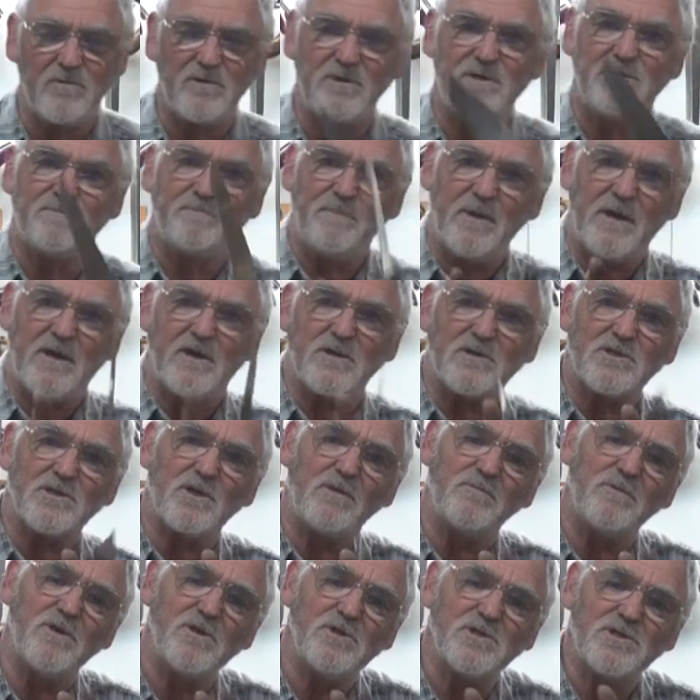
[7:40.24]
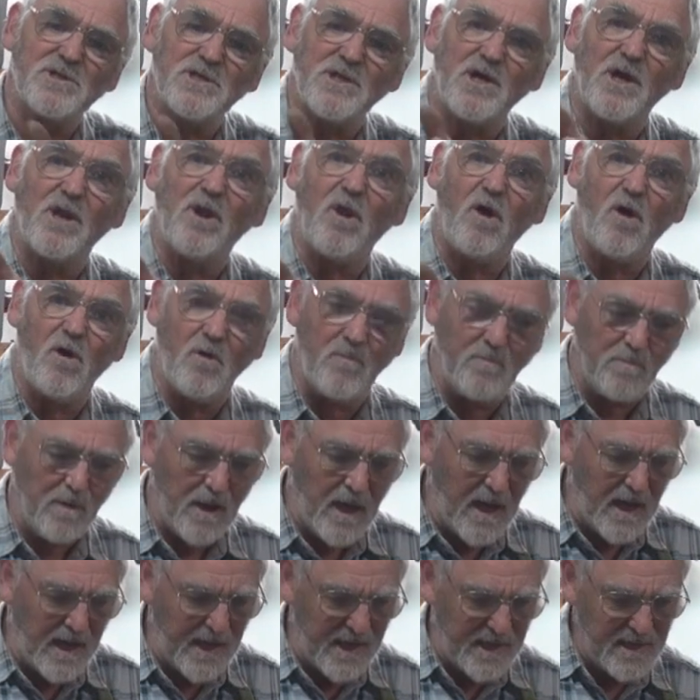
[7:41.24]
was because I'm using a long
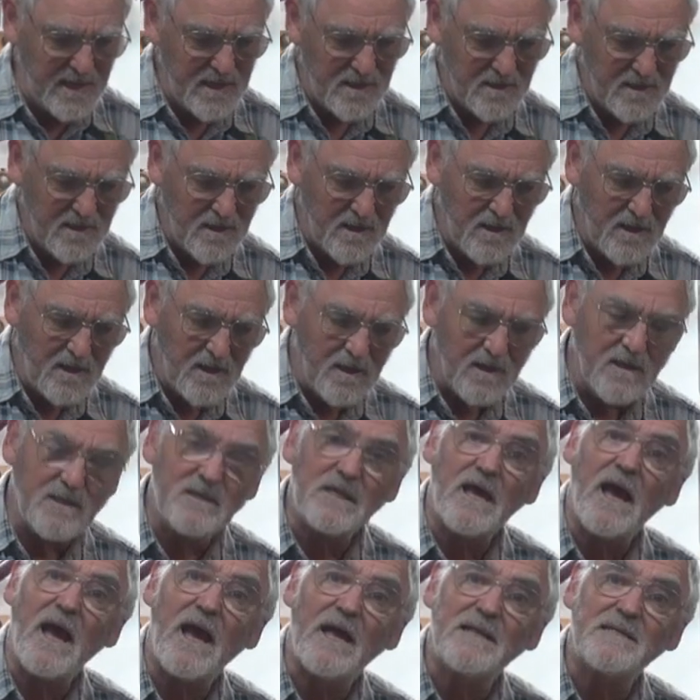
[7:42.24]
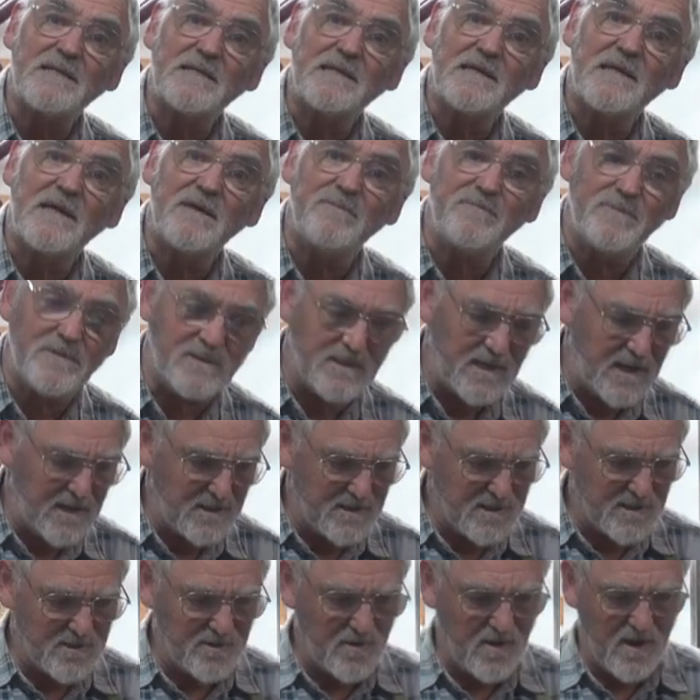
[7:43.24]
blade, it's hard to keep it
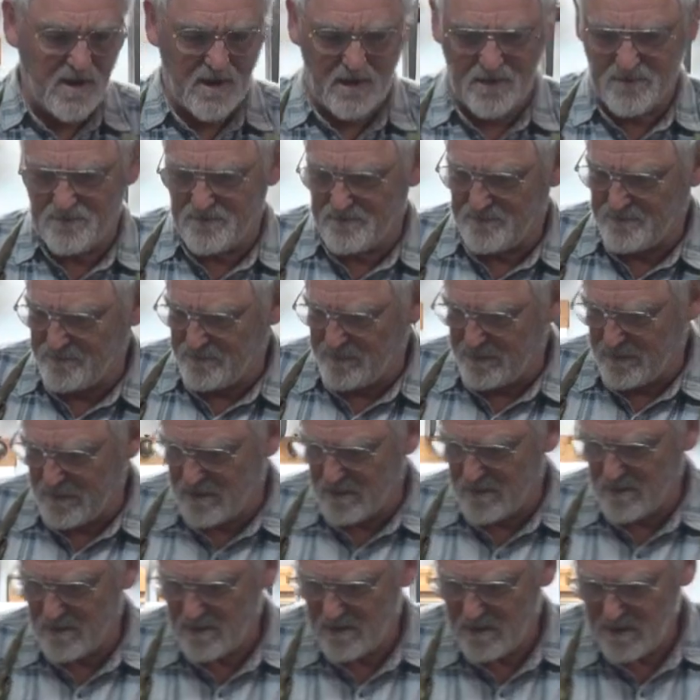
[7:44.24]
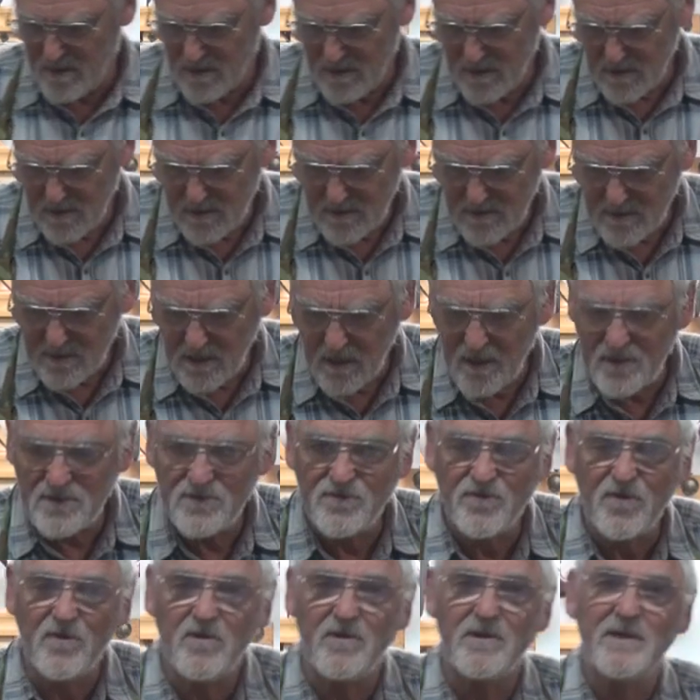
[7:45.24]
dead straight. So let's
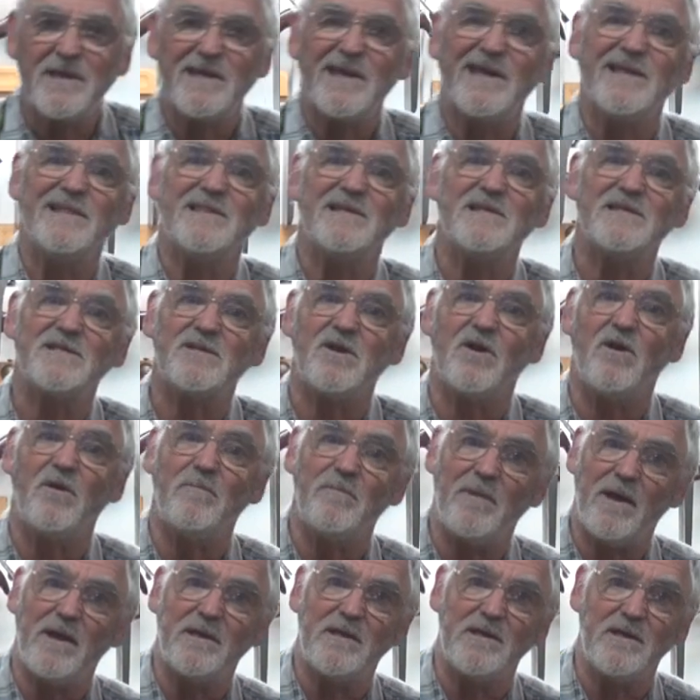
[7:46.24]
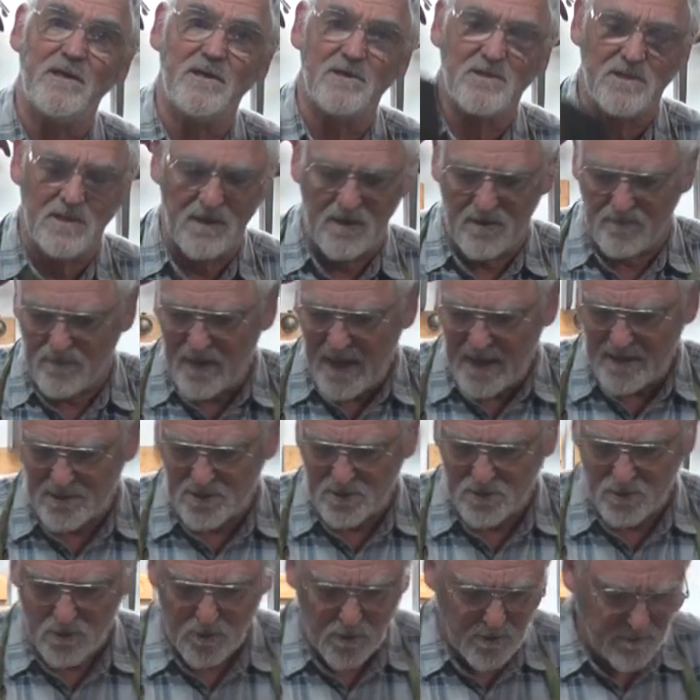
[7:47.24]
try it again, this time only using a back
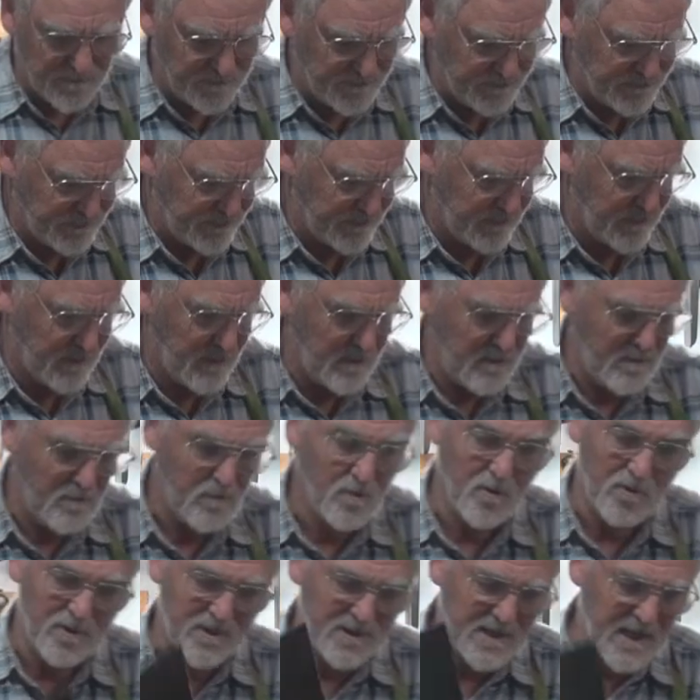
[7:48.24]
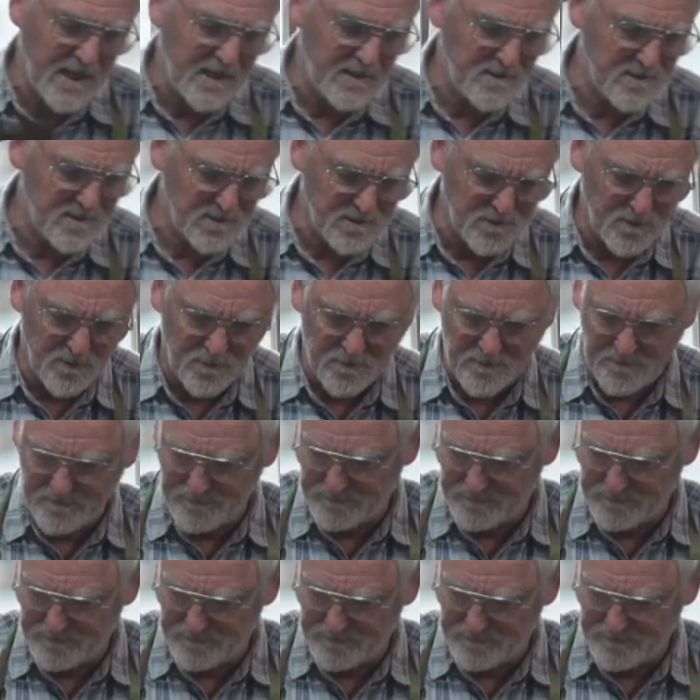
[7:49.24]
saw or a tenon saw.